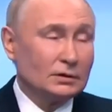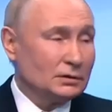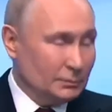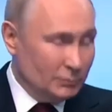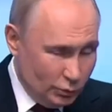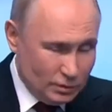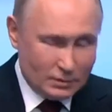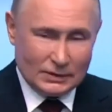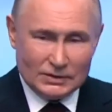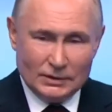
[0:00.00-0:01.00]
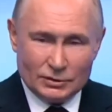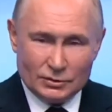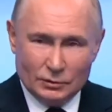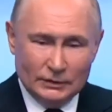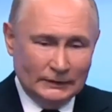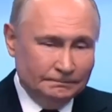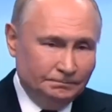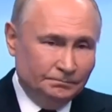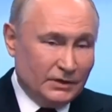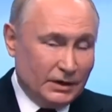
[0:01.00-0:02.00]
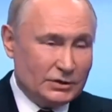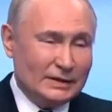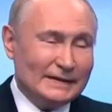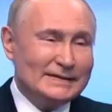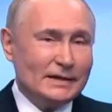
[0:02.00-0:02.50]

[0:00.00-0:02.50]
West. You can believe it or not.